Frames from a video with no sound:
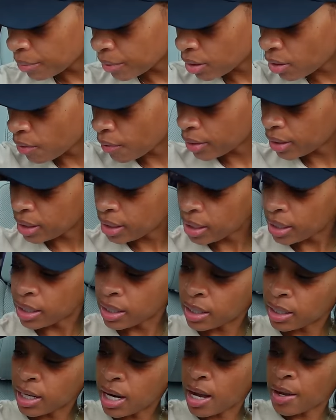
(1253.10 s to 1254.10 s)
me go in
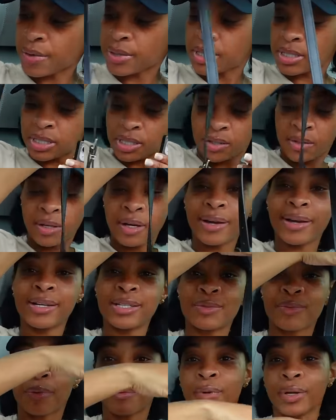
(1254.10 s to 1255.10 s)
here. I will see you
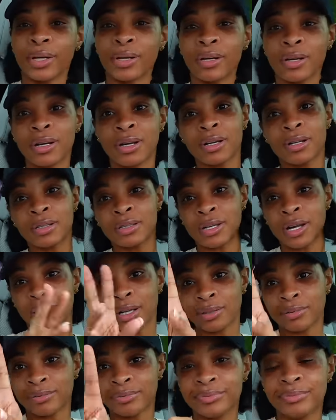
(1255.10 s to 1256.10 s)
guys when we're
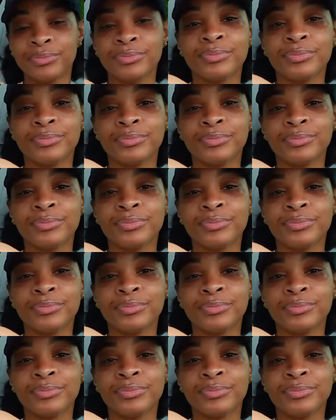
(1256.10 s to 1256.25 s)
done.